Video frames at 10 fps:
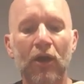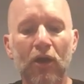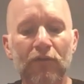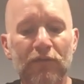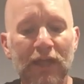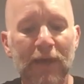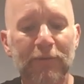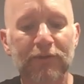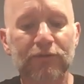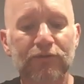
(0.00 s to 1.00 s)

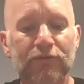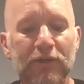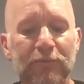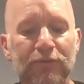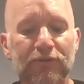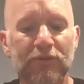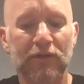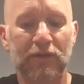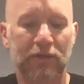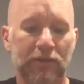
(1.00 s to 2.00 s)
overlapping strips
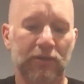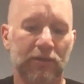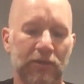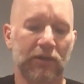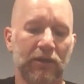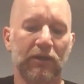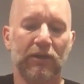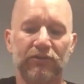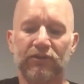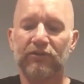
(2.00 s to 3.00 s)

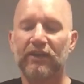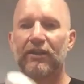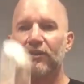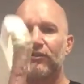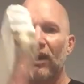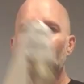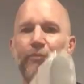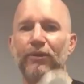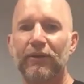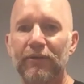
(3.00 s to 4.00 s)
just down the top,